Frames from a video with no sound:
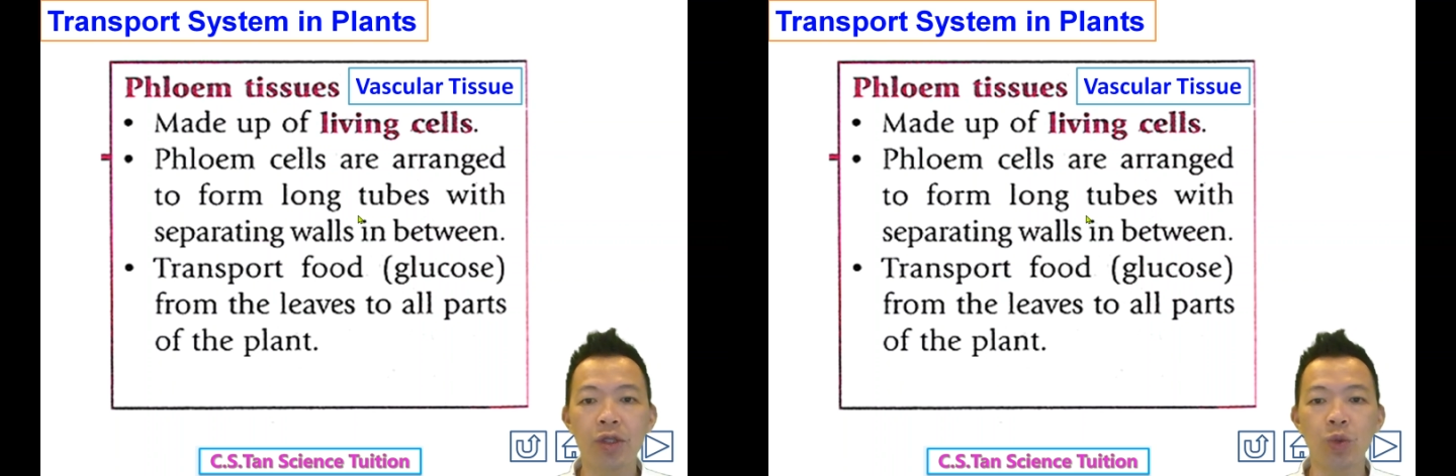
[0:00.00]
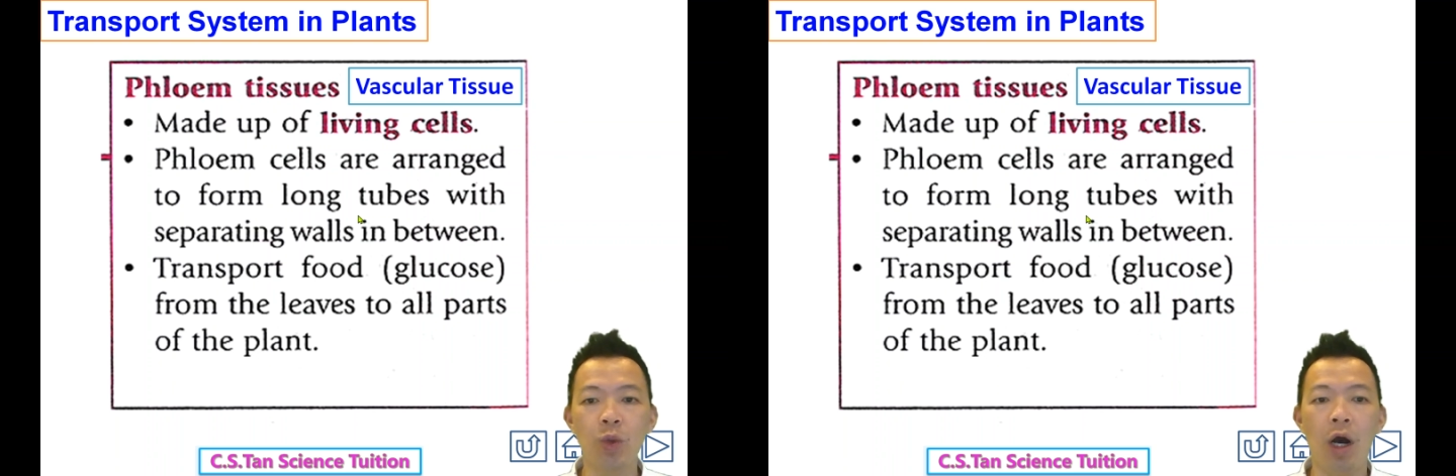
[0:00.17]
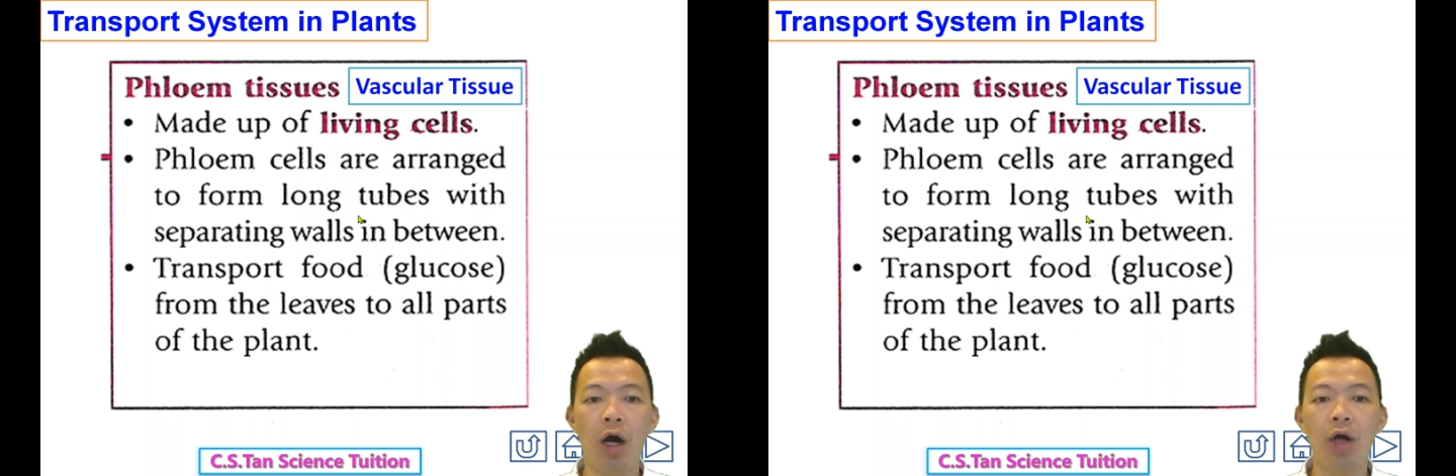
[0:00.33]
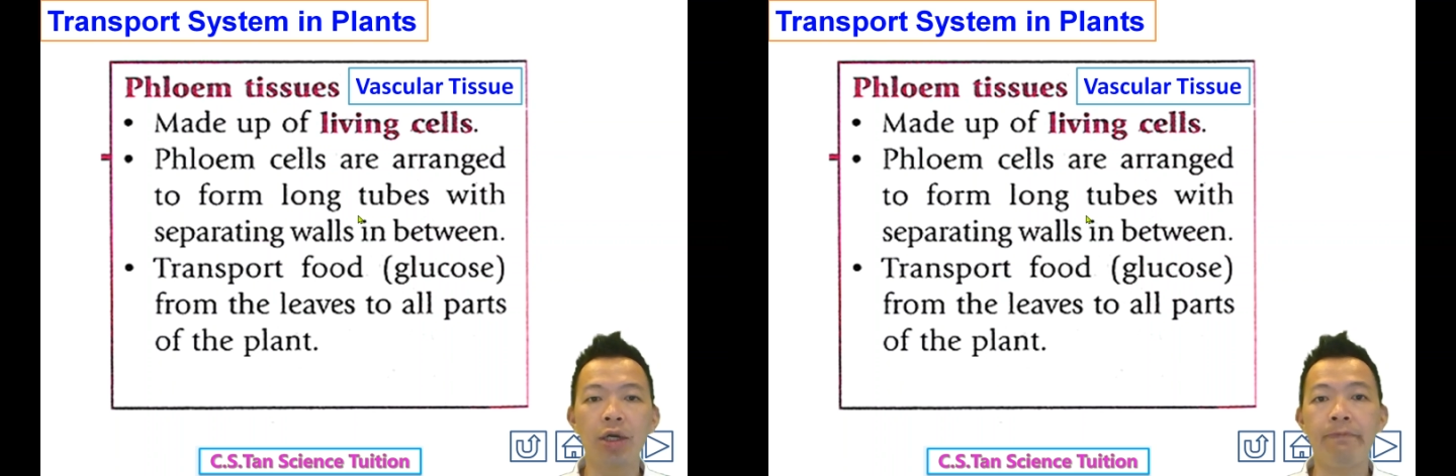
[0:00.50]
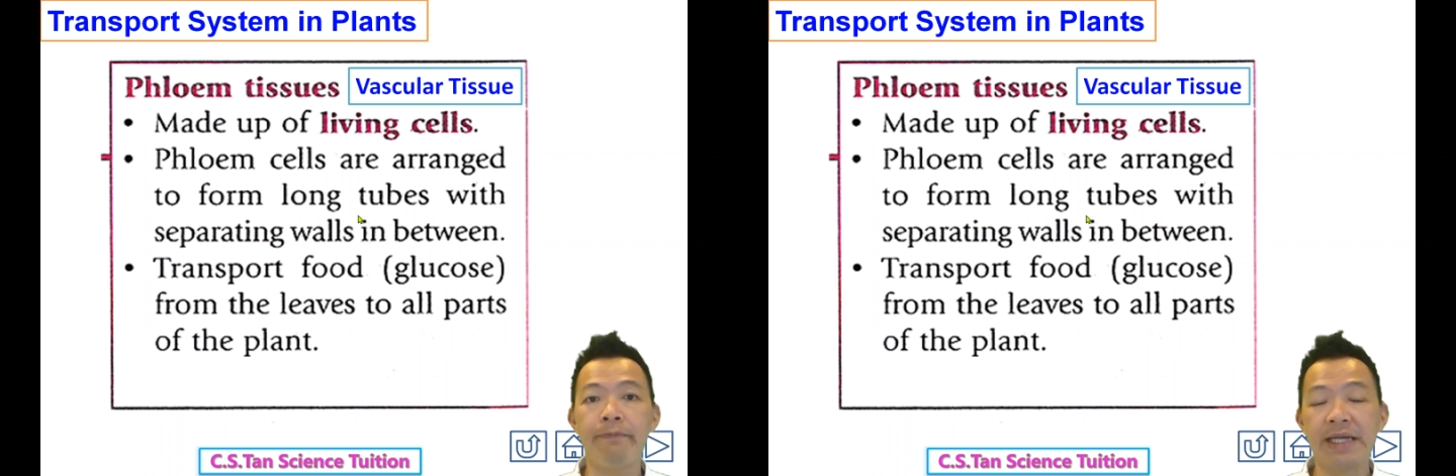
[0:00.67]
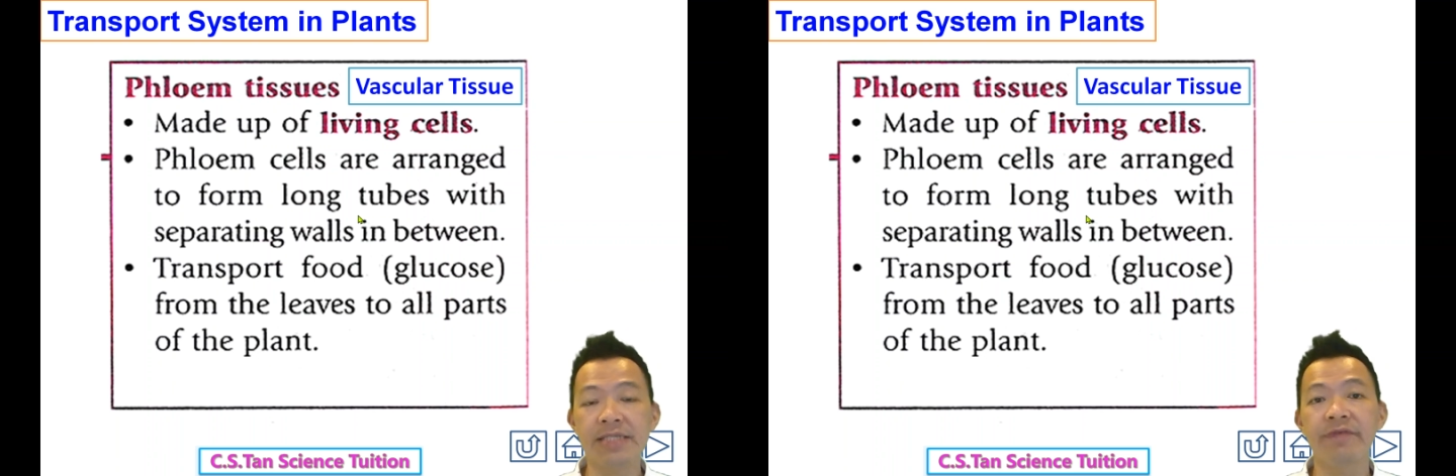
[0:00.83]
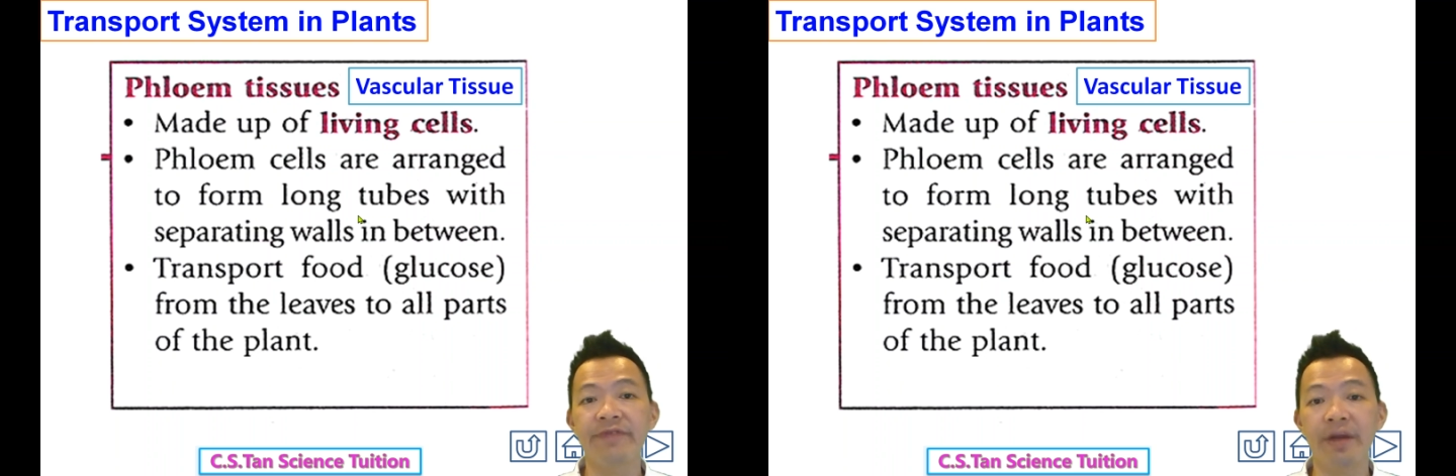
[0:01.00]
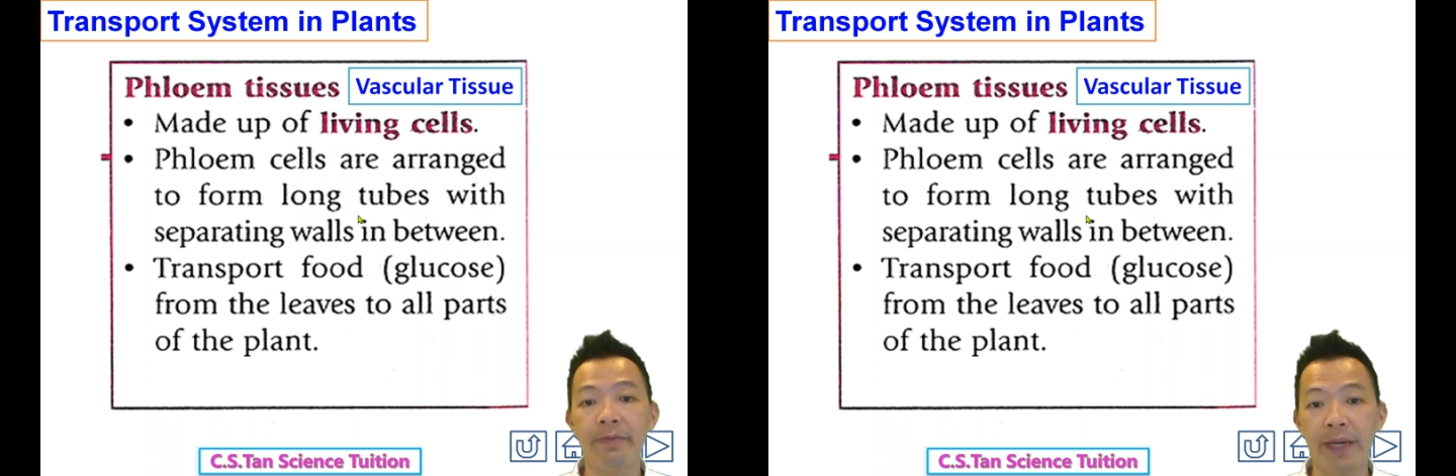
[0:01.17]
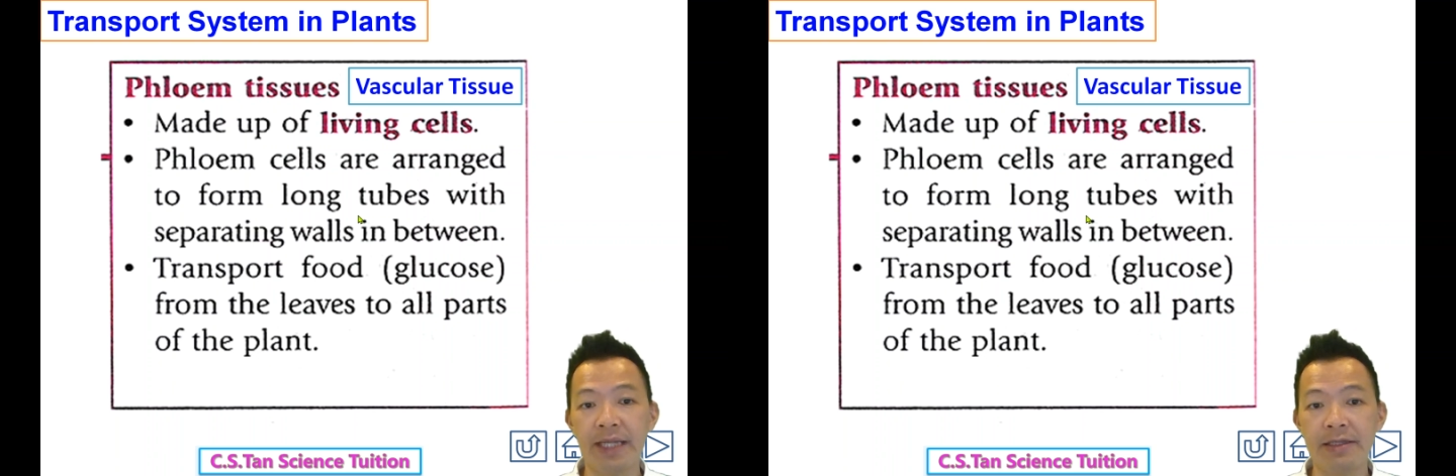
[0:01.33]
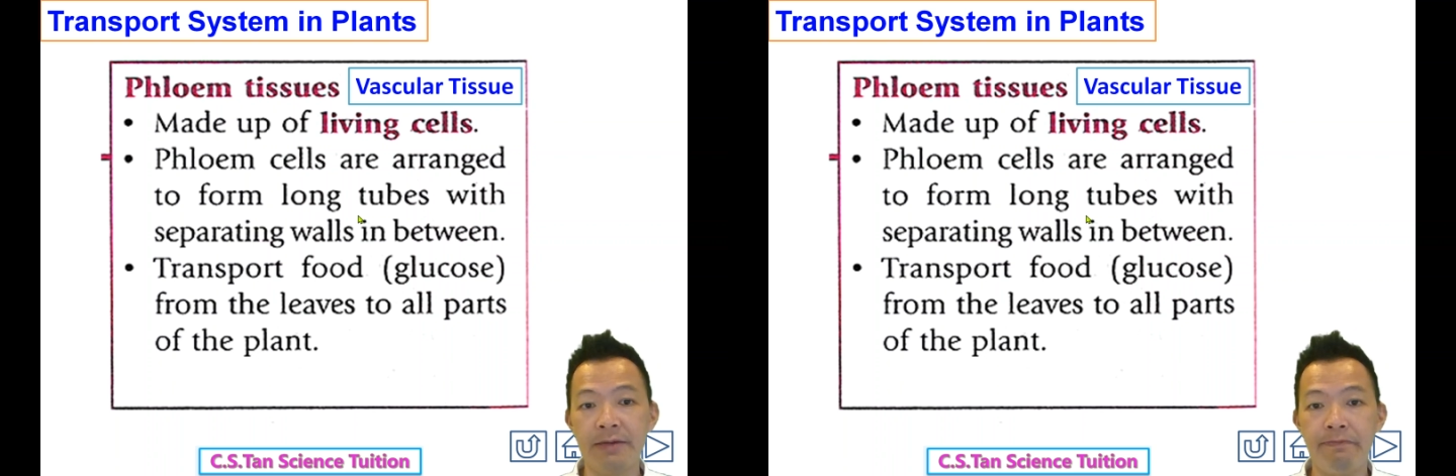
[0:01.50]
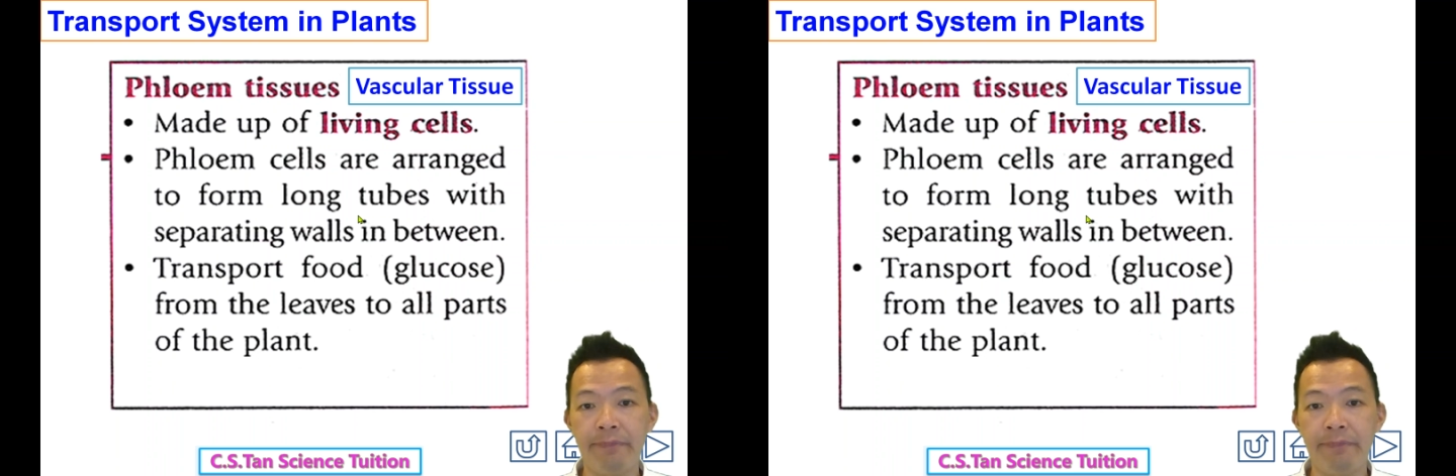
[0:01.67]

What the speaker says: to all the parts of the plant.